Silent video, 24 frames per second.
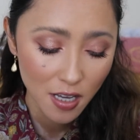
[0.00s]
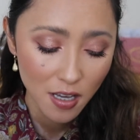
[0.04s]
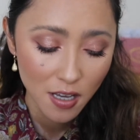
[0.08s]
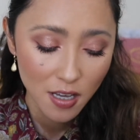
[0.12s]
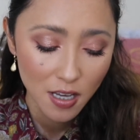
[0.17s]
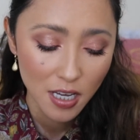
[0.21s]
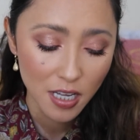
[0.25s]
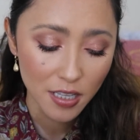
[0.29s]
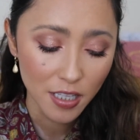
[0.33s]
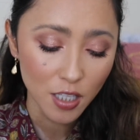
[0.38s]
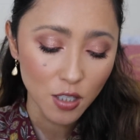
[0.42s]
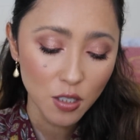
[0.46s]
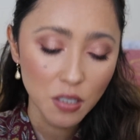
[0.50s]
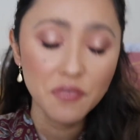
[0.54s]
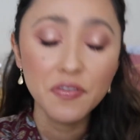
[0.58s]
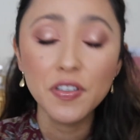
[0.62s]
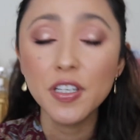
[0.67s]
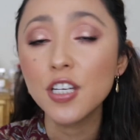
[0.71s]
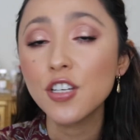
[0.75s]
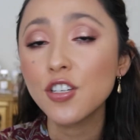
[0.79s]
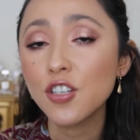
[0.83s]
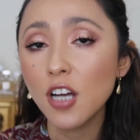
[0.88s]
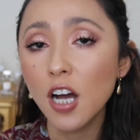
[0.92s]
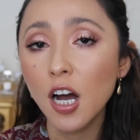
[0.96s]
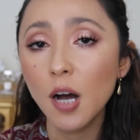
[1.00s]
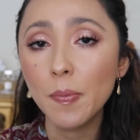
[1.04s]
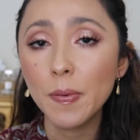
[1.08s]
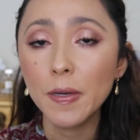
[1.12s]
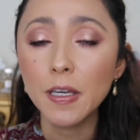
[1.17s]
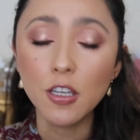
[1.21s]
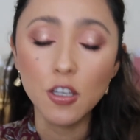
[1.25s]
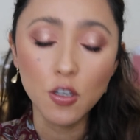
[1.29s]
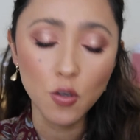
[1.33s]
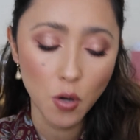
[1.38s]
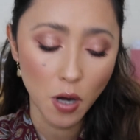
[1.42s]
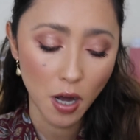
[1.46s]
And then to finish up,
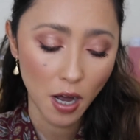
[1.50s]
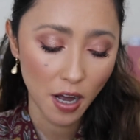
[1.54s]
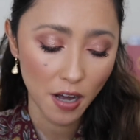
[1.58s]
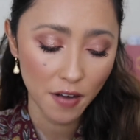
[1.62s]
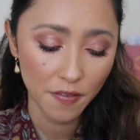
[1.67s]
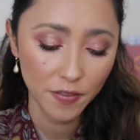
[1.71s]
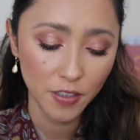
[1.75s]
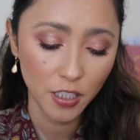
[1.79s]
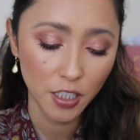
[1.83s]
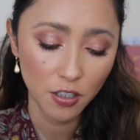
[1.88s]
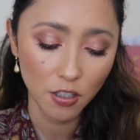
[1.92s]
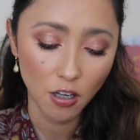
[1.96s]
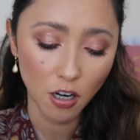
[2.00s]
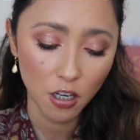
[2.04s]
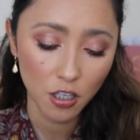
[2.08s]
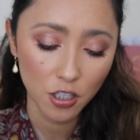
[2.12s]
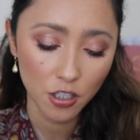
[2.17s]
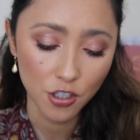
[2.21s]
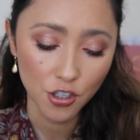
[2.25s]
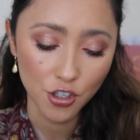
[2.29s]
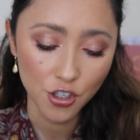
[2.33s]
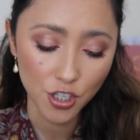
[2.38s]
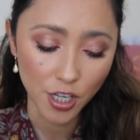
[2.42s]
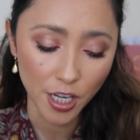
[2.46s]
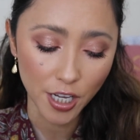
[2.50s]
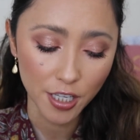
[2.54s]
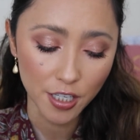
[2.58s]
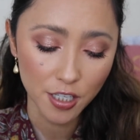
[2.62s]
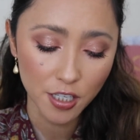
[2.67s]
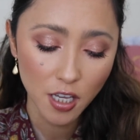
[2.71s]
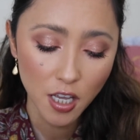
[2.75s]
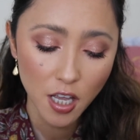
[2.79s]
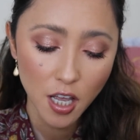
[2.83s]
you have the darker shades.